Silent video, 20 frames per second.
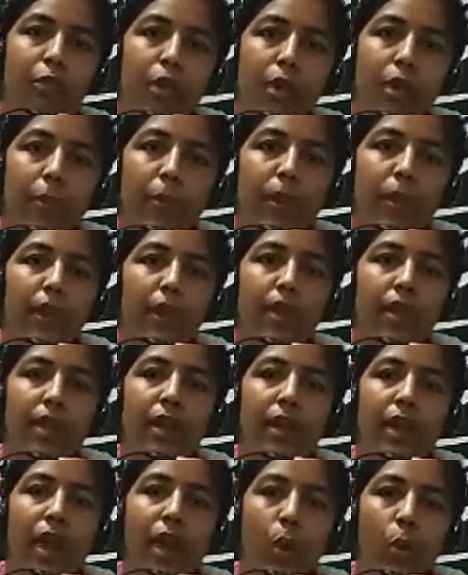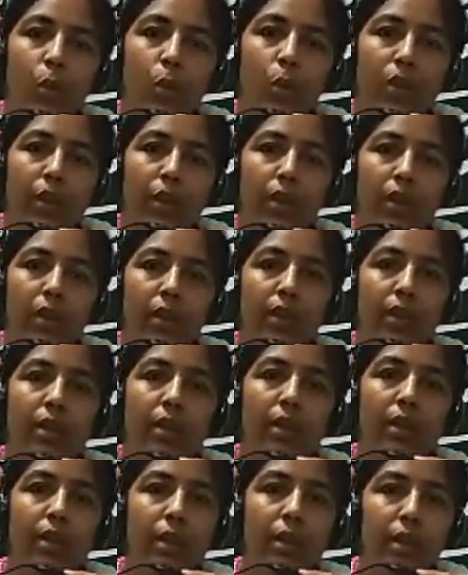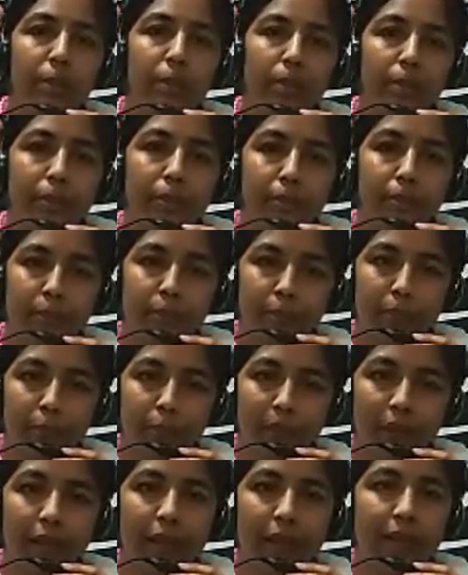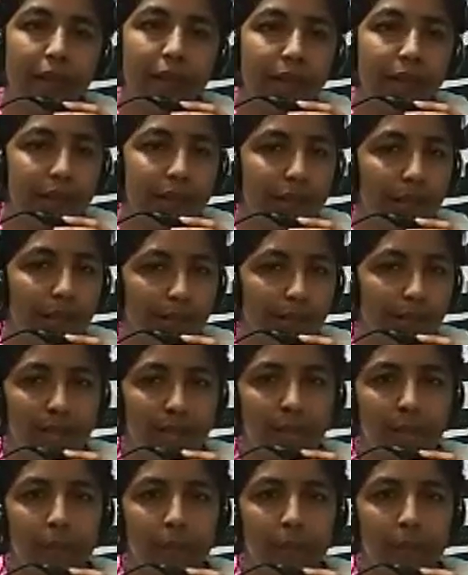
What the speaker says: forming an outer parietal cells.